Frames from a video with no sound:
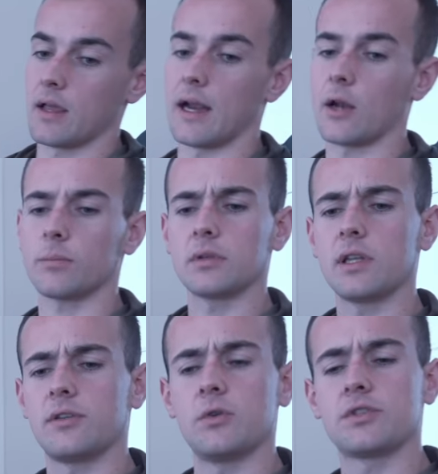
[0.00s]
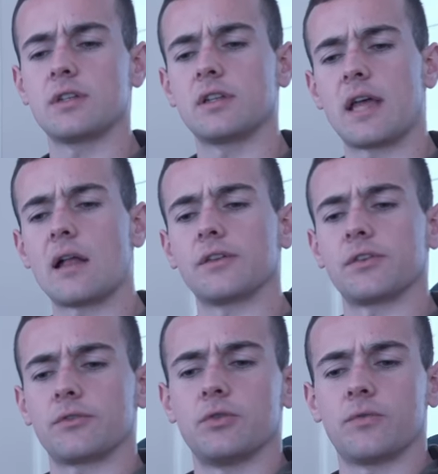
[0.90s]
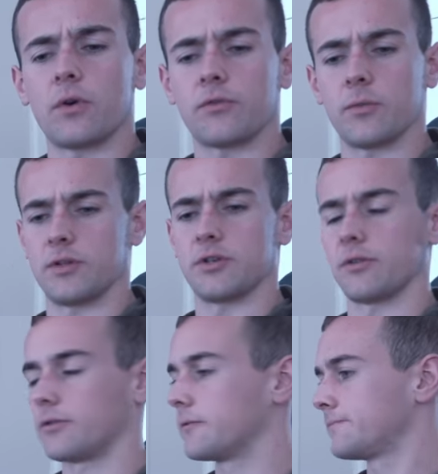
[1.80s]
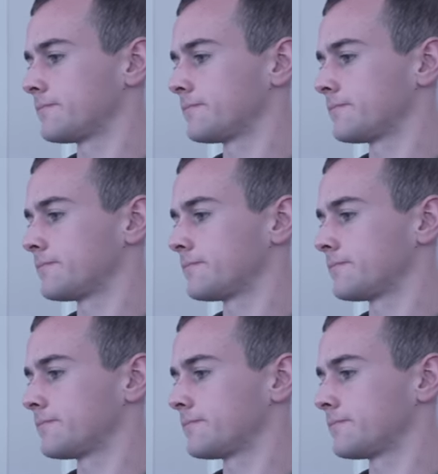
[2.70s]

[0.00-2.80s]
And I don't believe Houston and Dallas are too far from each other.